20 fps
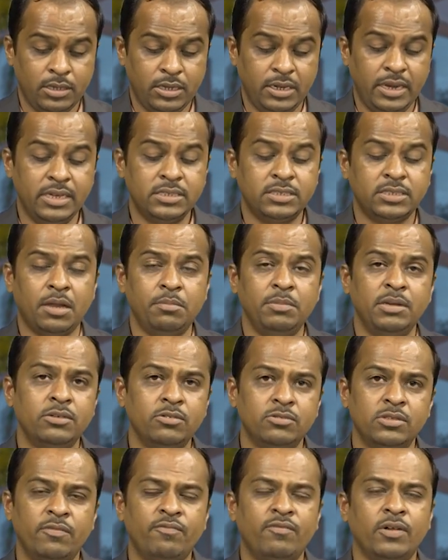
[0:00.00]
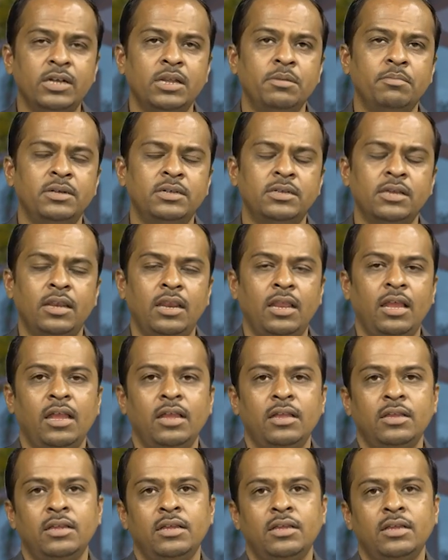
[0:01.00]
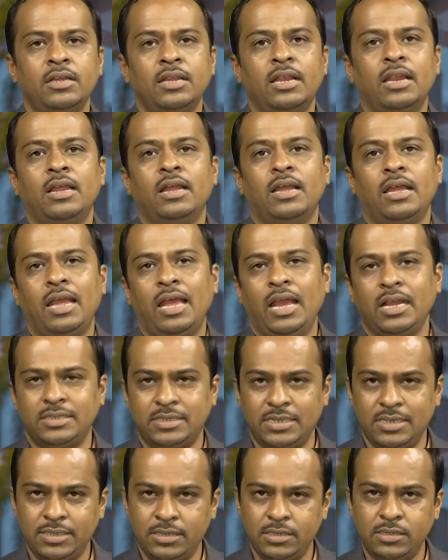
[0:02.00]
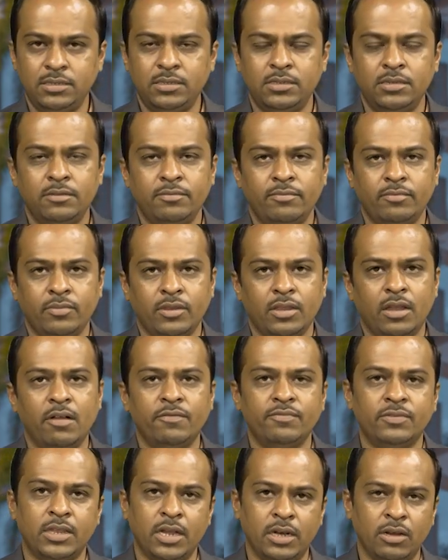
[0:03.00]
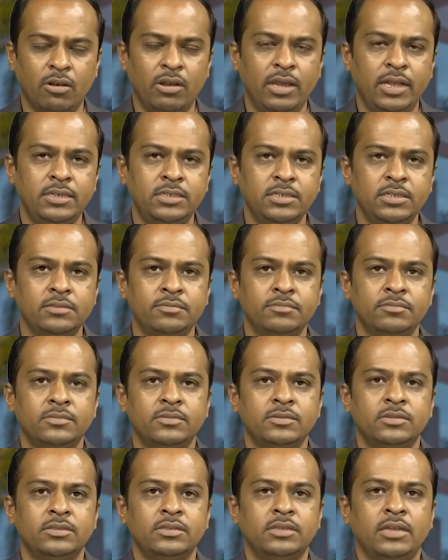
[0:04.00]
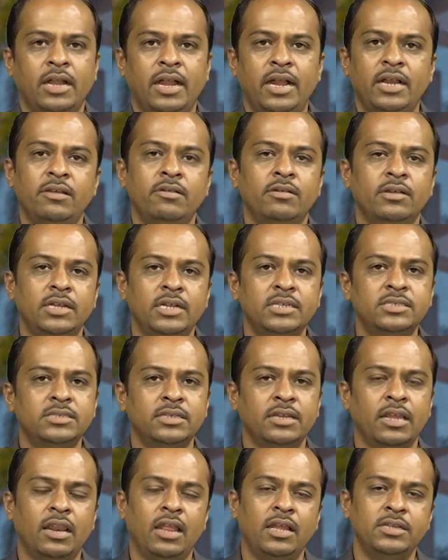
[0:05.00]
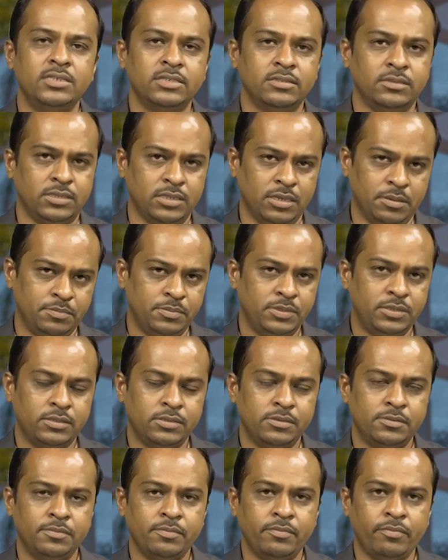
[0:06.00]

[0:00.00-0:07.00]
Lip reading: Next, coming to the fundamental axes of theodolite and its relationships.